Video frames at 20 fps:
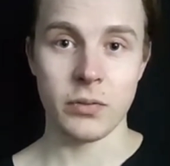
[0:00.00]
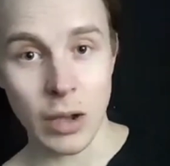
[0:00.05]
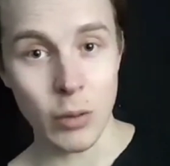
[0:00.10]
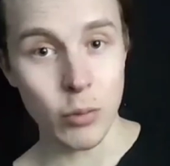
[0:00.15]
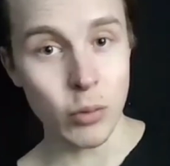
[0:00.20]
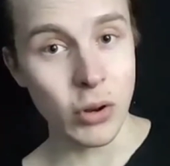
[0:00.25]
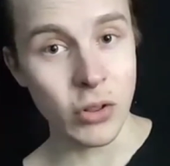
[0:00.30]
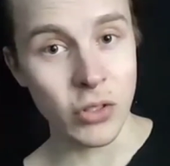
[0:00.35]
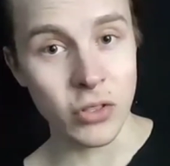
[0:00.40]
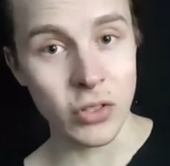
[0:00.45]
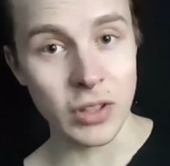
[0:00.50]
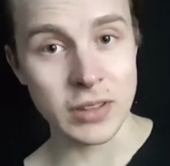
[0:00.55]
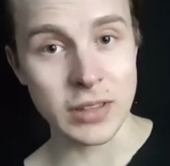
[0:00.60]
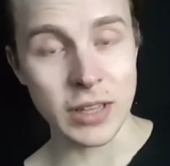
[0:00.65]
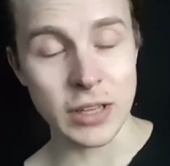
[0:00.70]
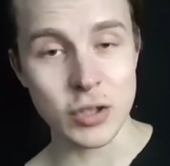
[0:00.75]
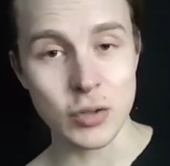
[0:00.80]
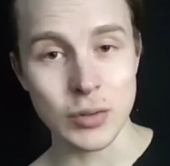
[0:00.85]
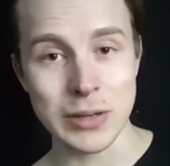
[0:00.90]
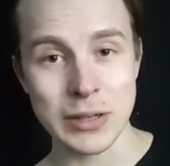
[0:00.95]
I wouldn't think
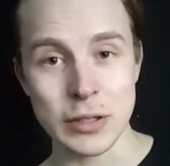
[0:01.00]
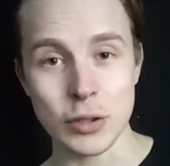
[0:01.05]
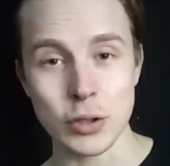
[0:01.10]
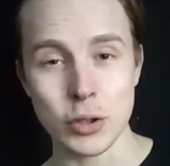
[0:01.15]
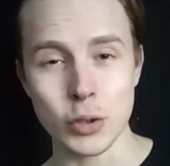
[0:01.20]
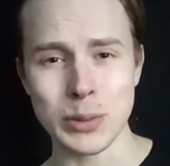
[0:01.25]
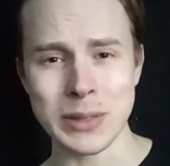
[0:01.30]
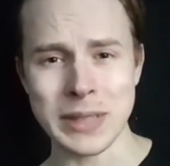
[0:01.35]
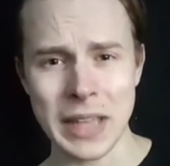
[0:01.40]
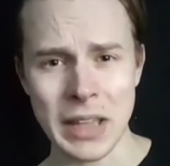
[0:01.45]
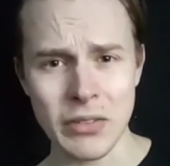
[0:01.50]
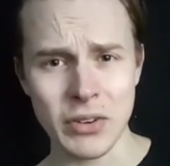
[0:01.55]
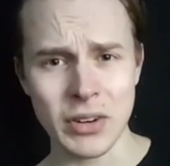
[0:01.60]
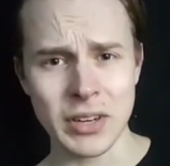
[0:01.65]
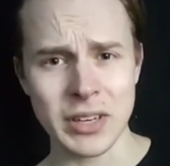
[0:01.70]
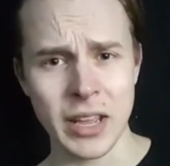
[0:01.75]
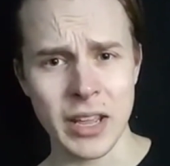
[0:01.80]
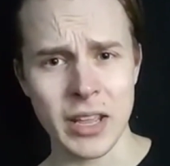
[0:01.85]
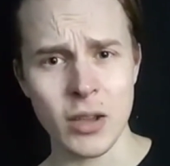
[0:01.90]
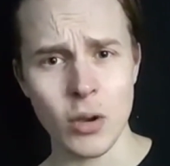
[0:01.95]
that you need to do it every
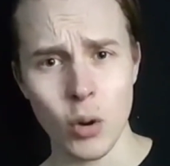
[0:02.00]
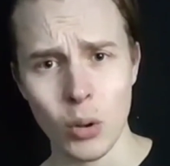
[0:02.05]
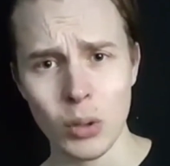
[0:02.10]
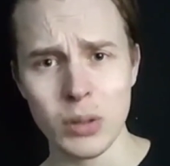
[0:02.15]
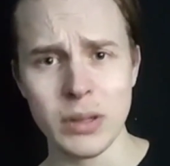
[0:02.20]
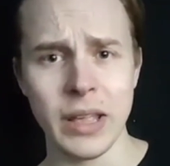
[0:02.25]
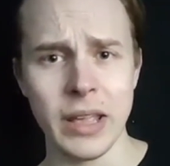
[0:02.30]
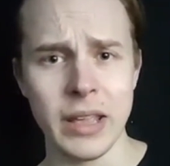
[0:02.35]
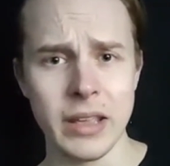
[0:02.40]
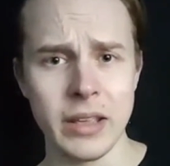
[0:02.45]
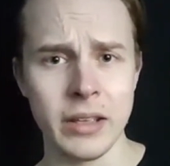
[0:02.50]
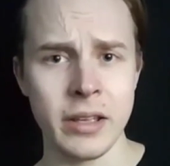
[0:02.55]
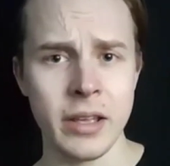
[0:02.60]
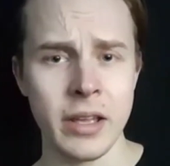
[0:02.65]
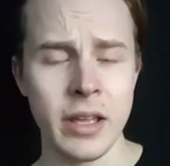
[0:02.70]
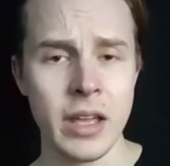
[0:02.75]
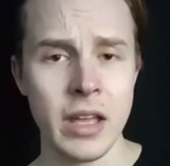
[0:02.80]
day, all day,